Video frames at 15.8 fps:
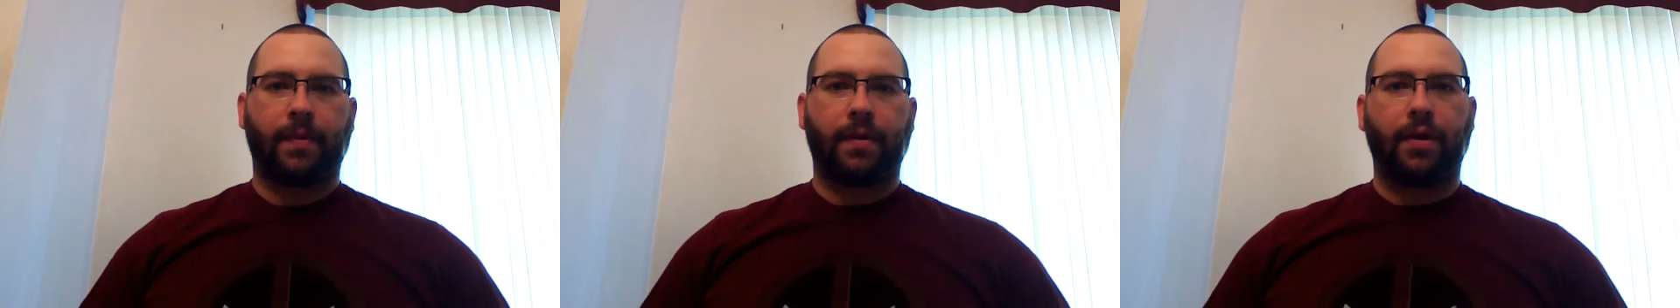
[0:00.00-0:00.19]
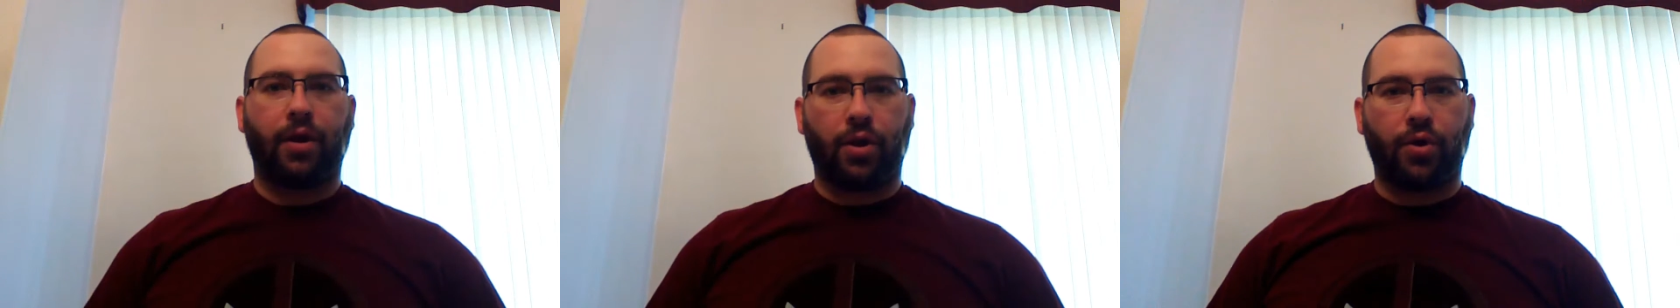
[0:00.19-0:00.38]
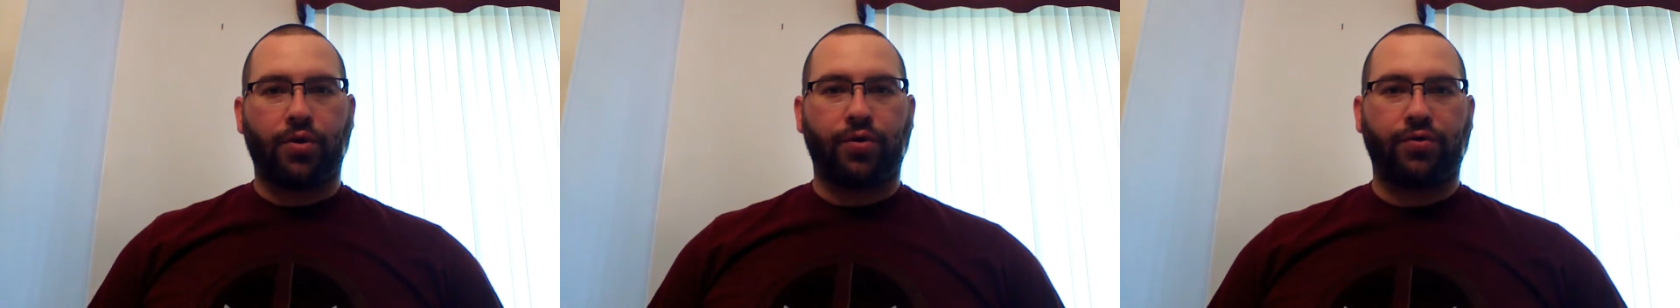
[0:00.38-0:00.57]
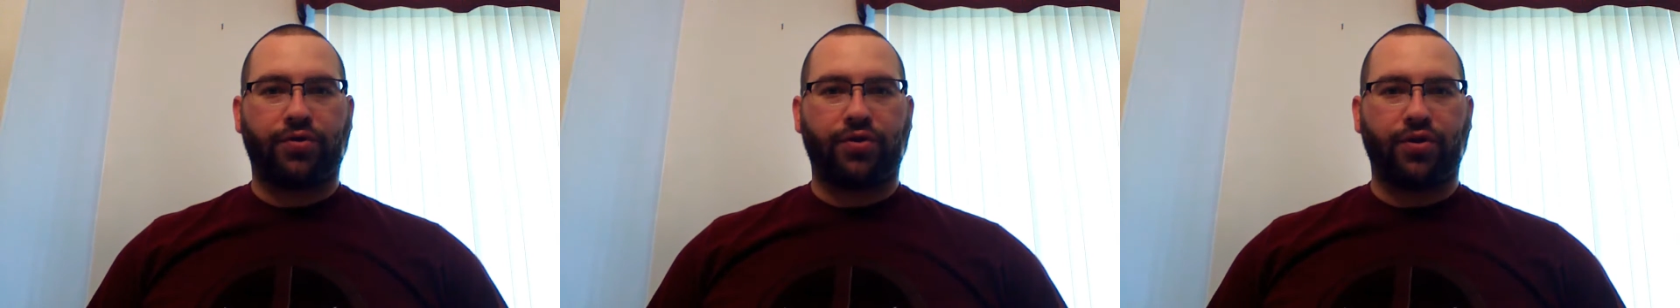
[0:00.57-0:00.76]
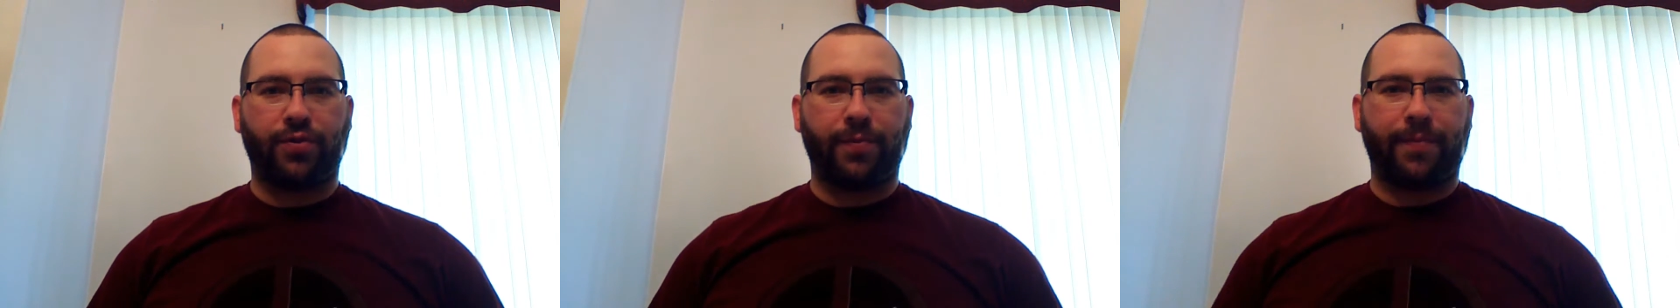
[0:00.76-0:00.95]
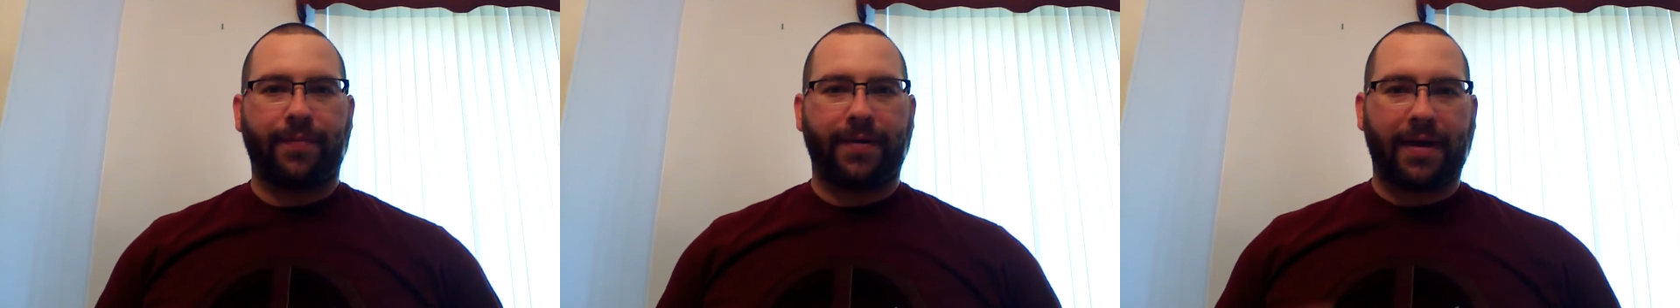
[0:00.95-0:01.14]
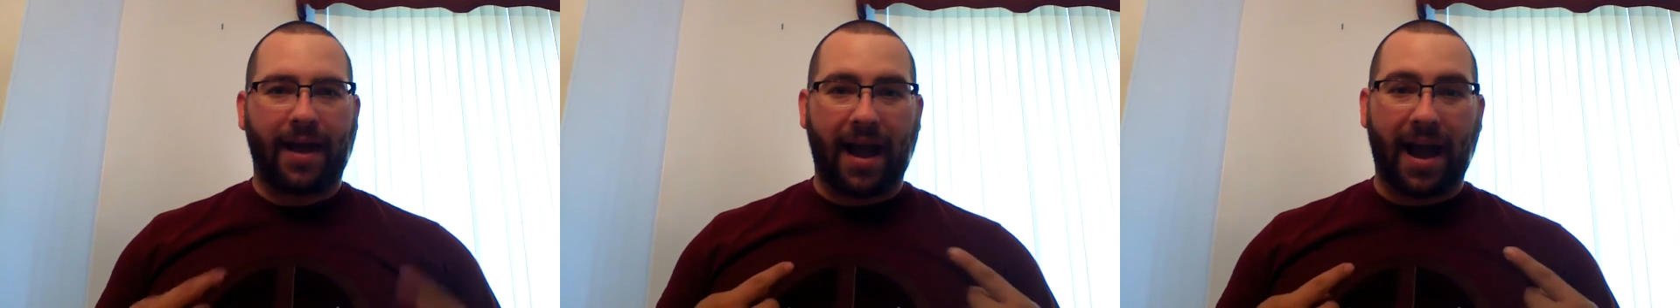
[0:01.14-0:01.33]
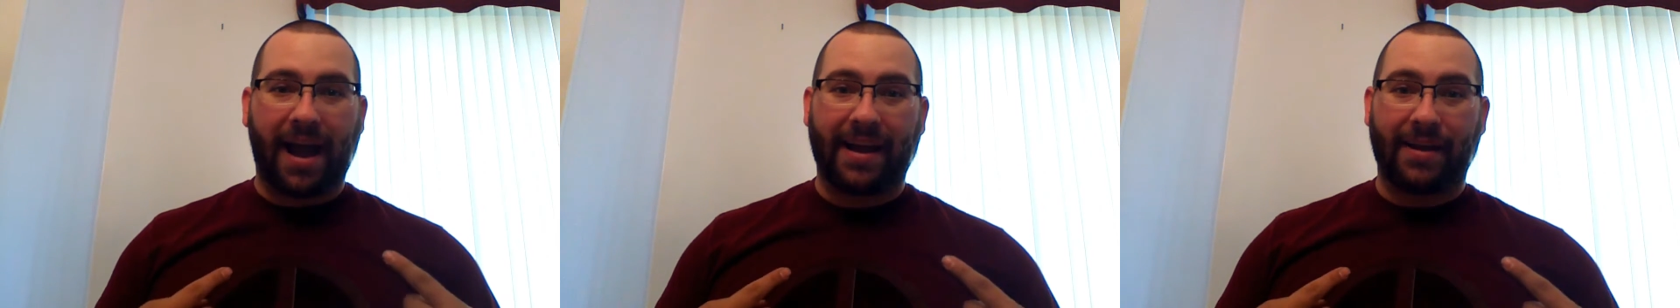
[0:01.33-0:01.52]
Hello YouTube,
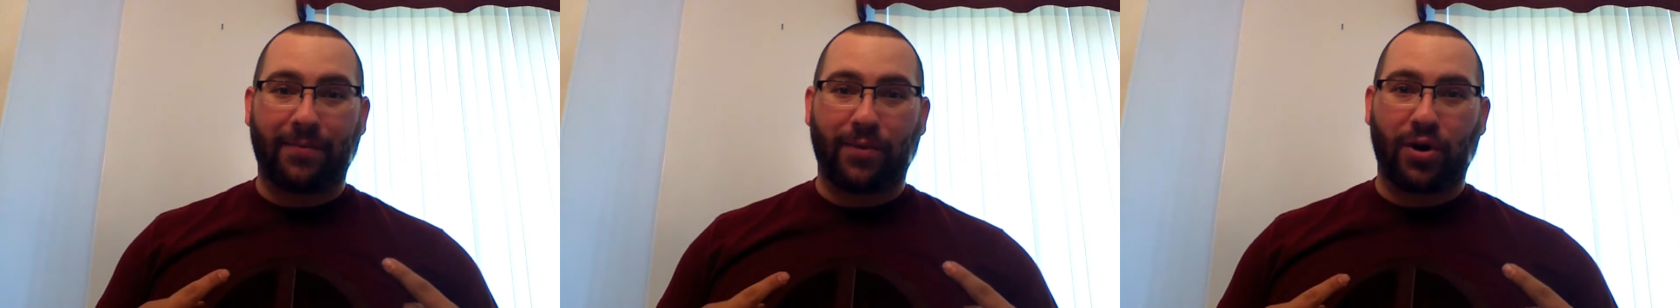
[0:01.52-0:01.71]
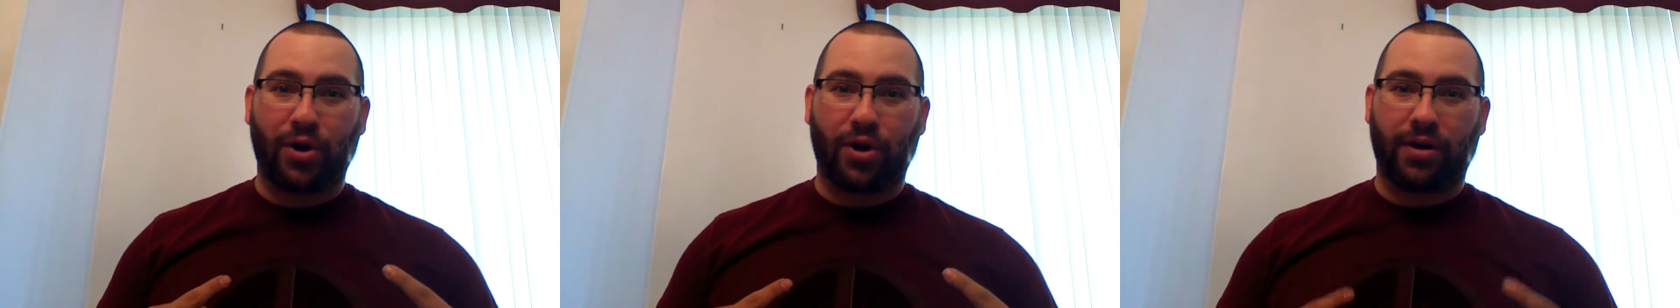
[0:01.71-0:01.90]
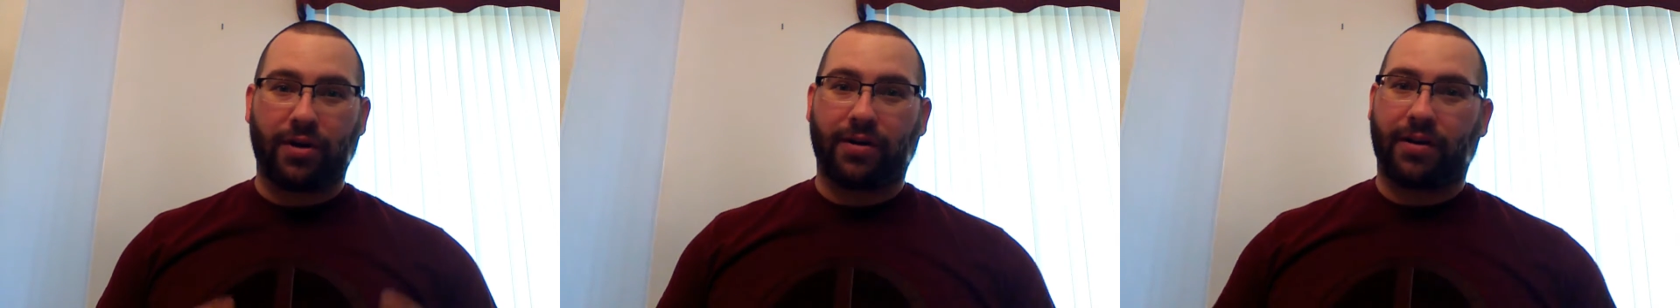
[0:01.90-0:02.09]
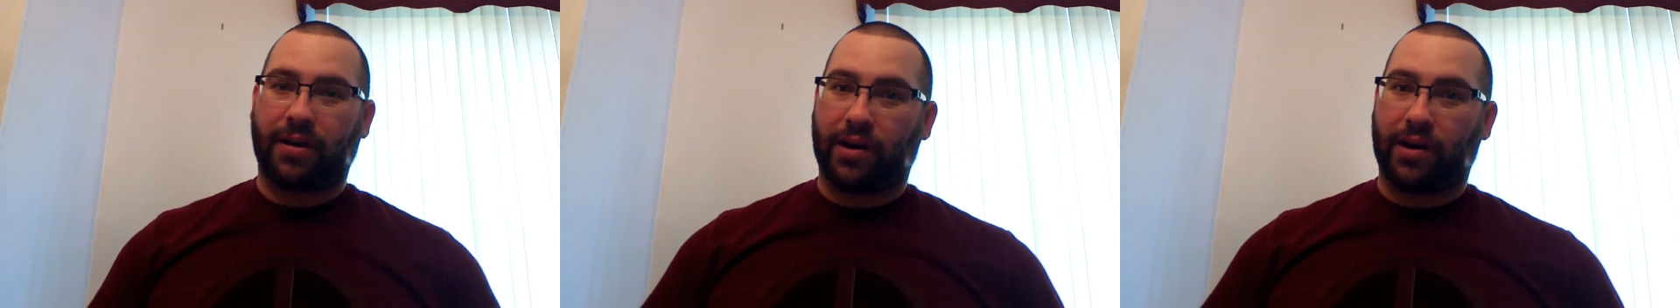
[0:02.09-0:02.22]
I am Nerd,